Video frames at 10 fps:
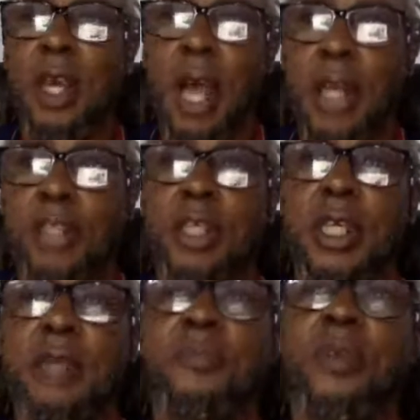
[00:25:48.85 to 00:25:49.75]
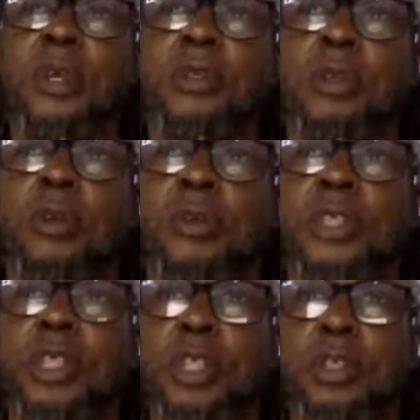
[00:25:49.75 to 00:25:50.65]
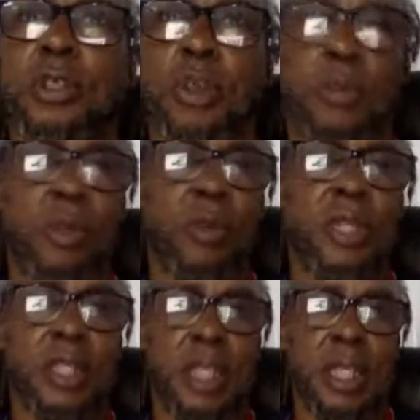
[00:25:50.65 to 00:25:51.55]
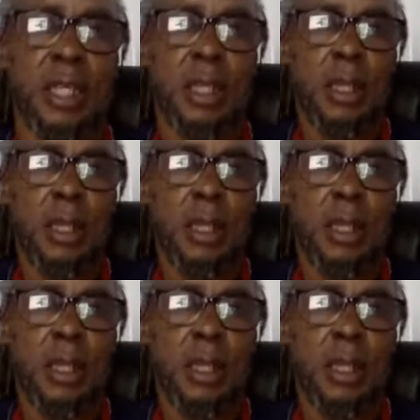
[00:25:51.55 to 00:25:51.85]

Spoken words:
And you see, the Christian community,